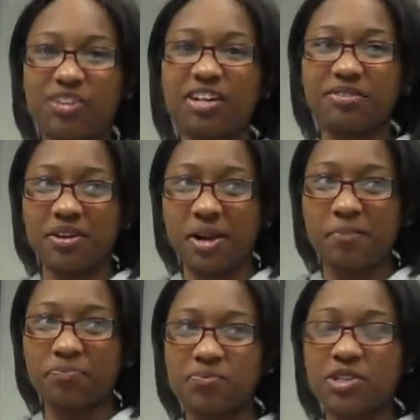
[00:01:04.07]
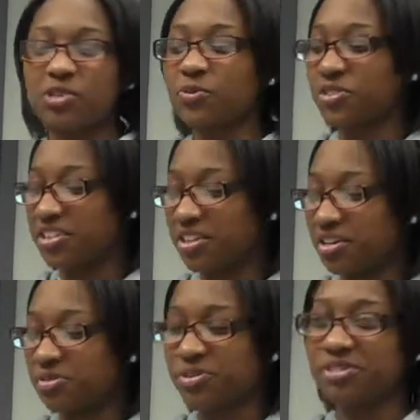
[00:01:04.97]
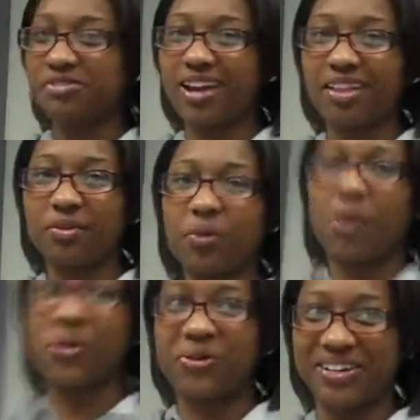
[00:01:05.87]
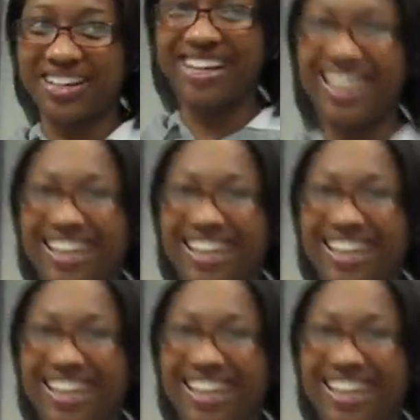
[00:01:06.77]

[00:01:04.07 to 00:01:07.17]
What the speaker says: great, right? So which stairs would you rather walk on?